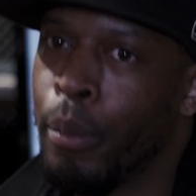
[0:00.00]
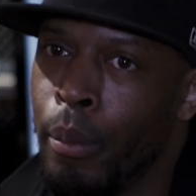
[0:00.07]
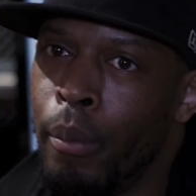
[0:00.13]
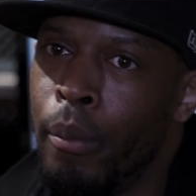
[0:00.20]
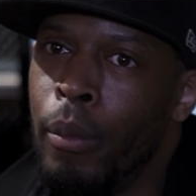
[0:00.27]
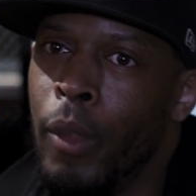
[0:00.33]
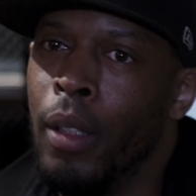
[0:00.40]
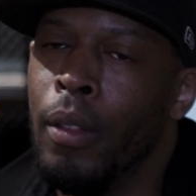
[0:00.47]

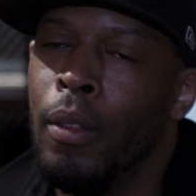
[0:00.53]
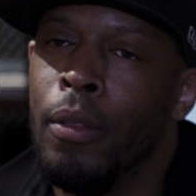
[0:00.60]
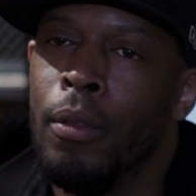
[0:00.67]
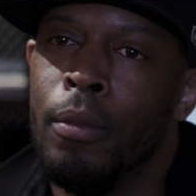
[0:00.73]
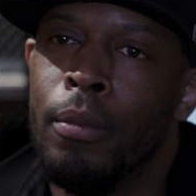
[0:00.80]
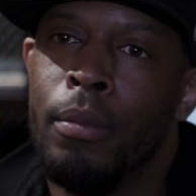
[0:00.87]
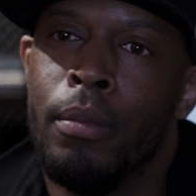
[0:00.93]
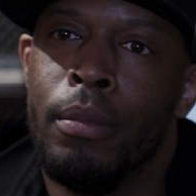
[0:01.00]
and on that
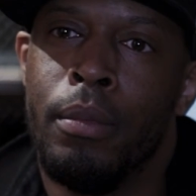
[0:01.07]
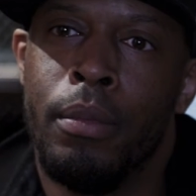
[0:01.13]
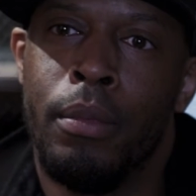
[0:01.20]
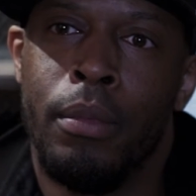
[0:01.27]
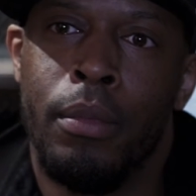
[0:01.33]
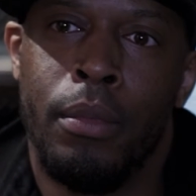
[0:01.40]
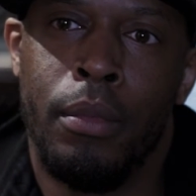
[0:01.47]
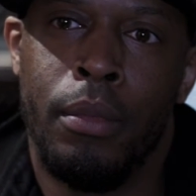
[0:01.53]
note, what would you
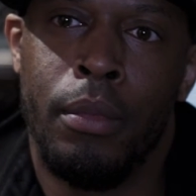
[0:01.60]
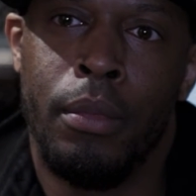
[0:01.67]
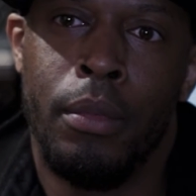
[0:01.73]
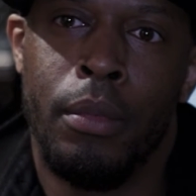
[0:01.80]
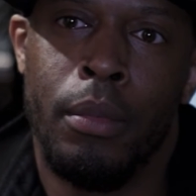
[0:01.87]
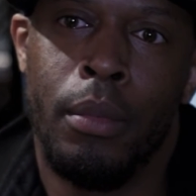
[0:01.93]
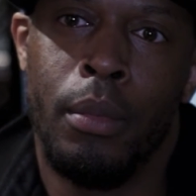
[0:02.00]
say